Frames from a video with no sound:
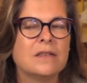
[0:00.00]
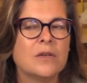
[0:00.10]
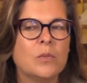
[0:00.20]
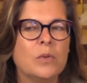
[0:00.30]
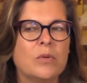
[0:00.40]

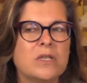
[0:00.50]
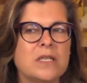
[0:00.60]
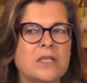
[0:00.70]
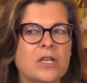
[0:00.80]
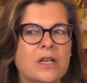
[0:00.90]
we were
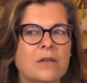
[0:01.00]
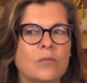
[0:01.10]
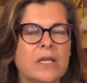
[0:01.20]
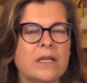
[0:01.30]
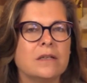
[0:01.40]
teaching
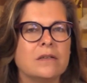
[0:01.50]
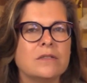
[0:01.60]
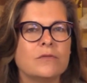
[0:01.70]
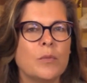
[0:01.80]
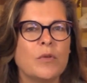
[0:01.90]

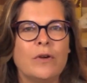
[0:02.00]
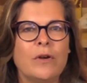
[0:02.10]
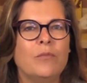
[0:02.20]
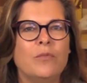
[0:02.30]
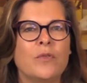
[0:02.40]
millennials
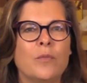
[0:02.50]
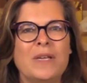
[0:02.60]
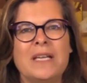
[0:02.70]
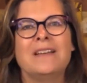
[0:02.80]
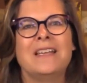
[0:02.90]
from
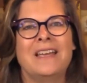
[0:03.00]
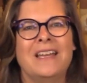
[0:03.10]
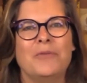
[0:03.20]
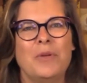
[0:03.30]
beginning to end.